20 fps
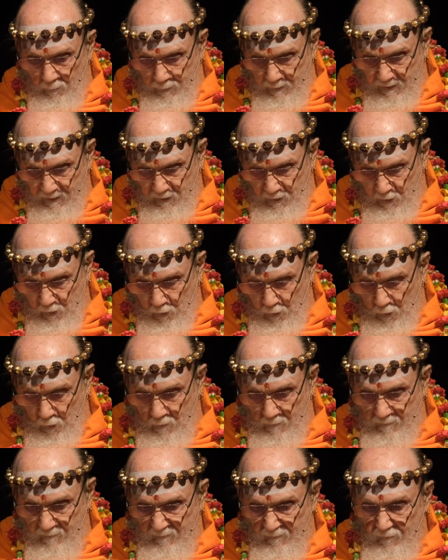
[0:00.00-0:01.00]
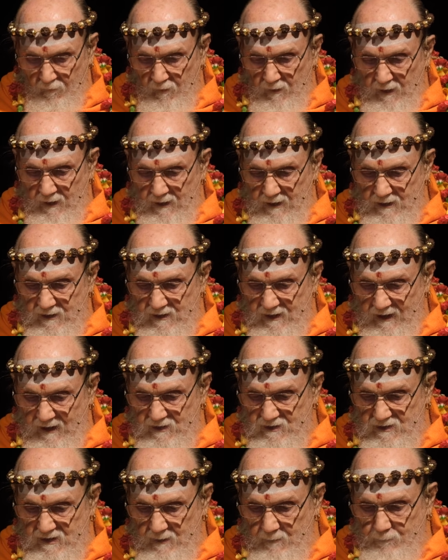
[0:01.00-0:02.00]
of the Guru, he
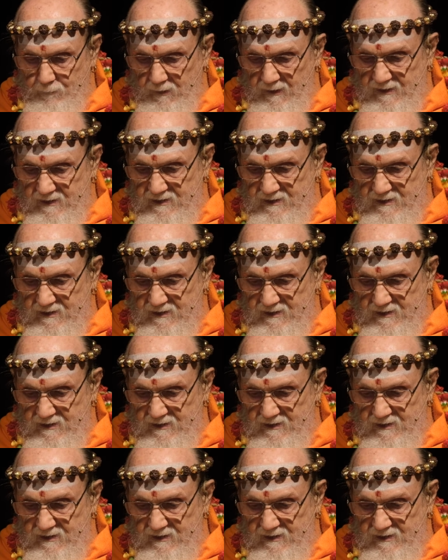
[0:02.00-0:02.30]
attains complete